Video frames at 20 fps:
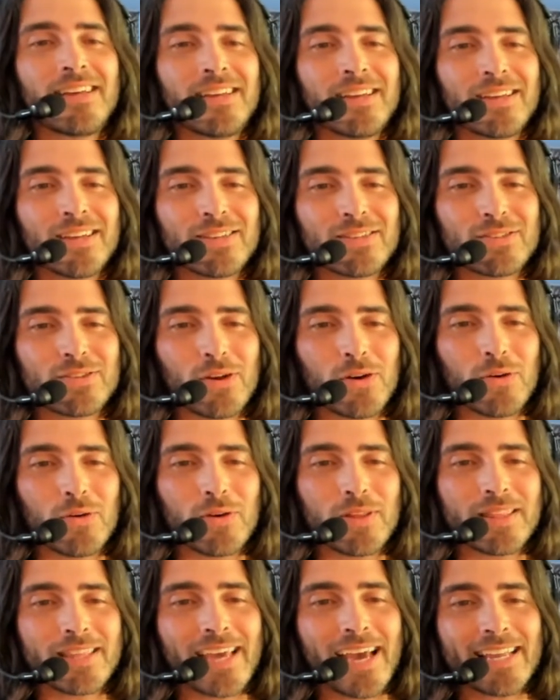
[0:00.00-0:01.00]
So
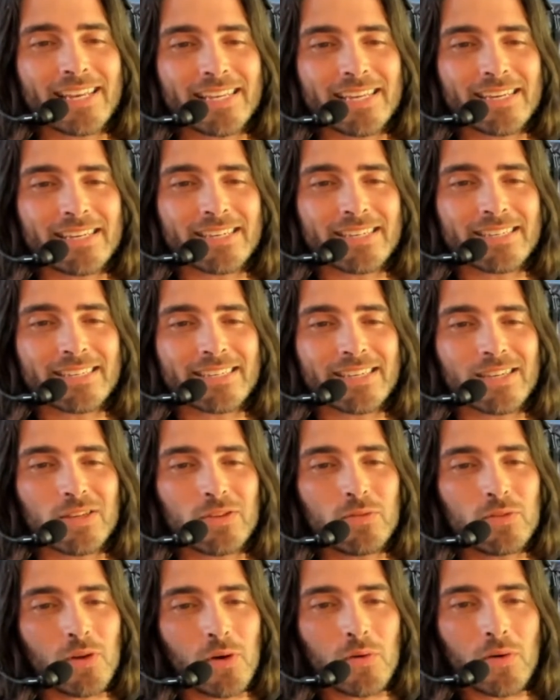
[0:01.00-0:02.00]
the idea is
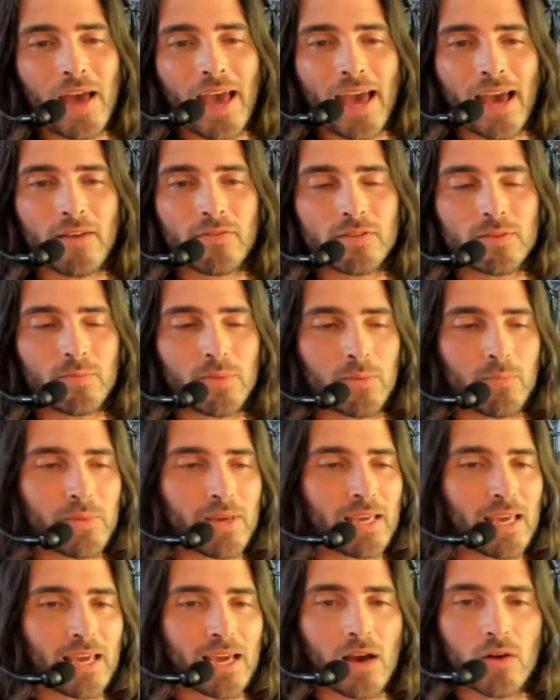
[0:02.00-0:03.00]
you don't have to be
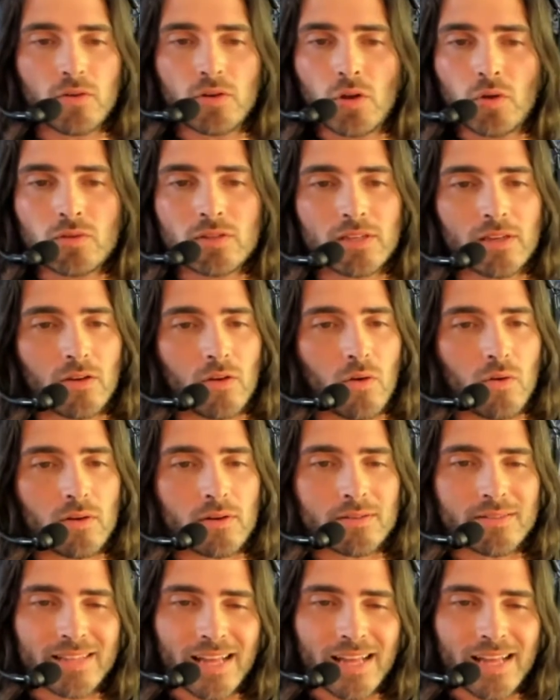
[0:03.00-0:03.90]
picking out notes and chords.